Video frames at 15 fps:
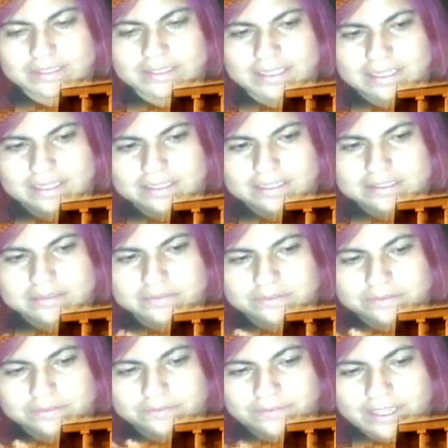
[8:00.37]
that it is
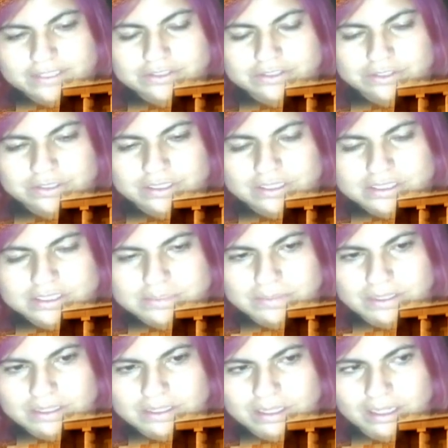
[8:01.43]
faster than the
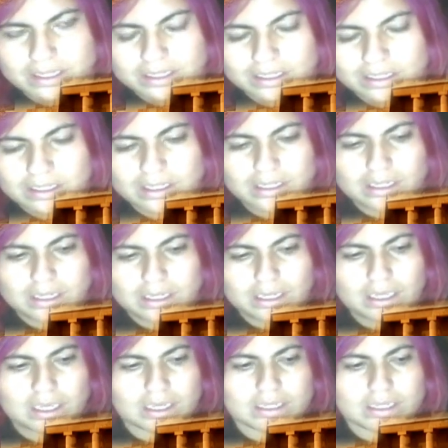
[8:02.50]
speed of light.
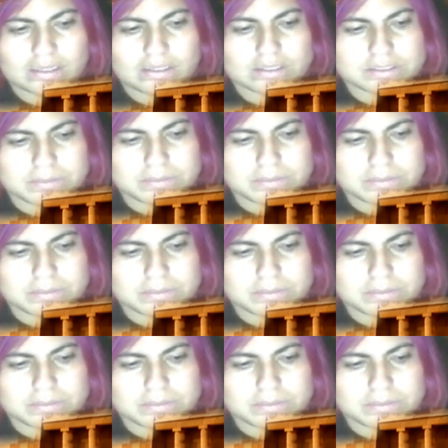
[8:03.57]
And there's